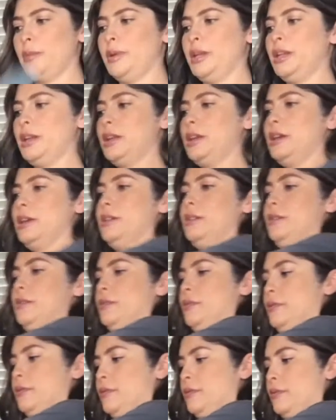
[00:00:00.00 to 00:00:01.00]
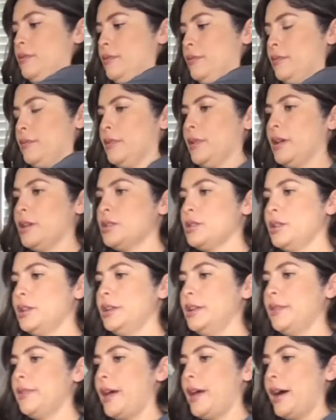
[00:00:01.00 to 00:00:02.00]
I'm an idiot. I
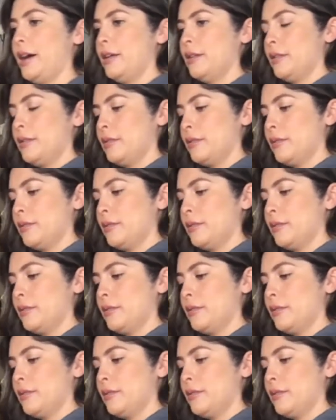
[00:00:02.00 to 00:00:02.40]
shouldn't have done that.